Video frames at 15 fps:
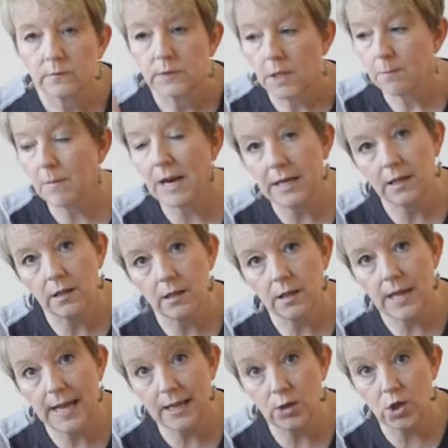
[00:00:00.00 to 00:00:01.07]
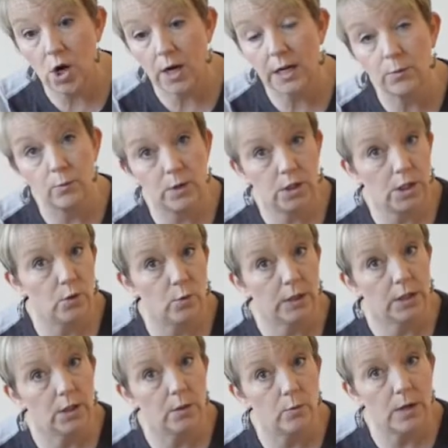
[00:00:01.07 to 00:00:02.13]
my hand target, which he's really
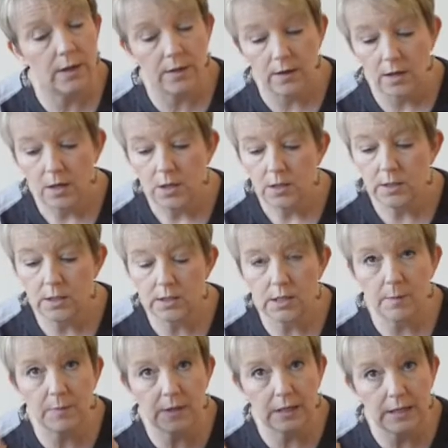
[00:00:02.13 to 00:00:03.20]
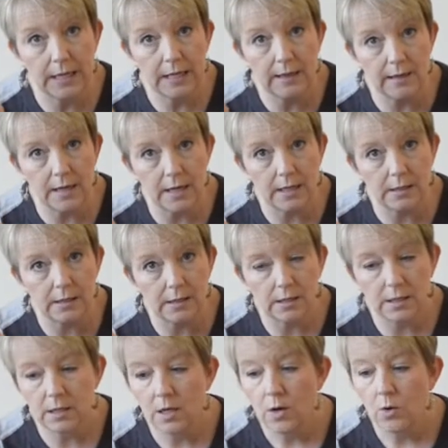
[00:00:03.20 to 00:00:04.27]
good with, to something like this,
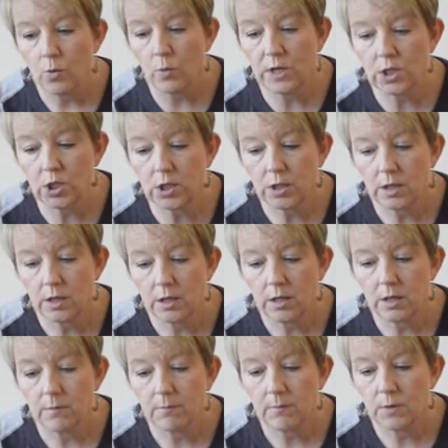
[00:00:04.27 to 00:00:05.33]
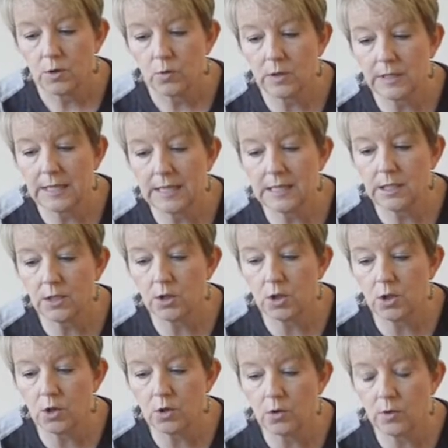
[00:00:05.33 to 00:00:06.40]
which is really easy to
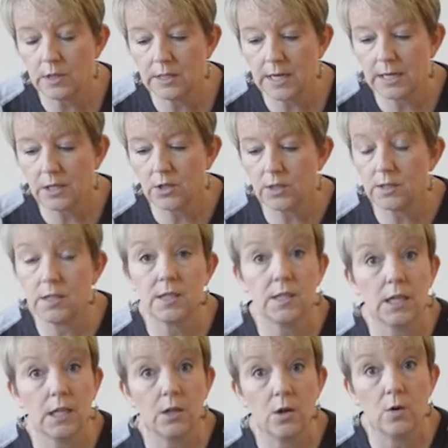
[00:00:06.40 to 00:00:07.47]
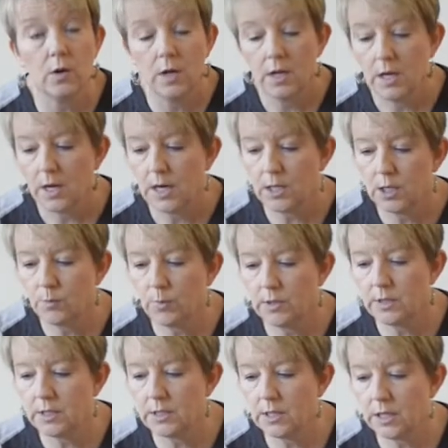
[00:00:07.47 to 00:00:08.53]
do because it's a sticky note. I just put the
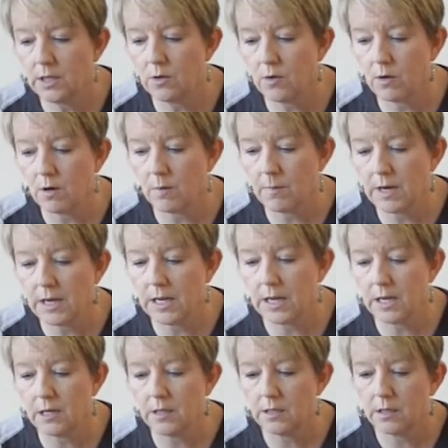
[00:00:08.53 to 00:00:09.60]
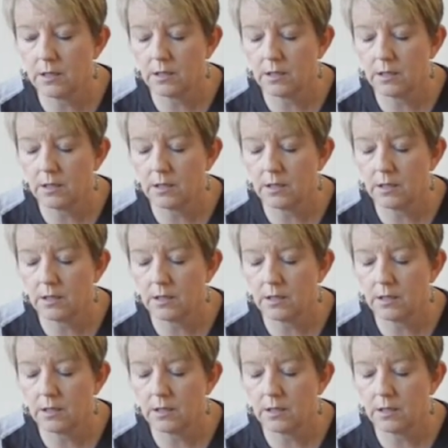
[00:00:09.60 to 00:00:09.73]
sticky note on my hand,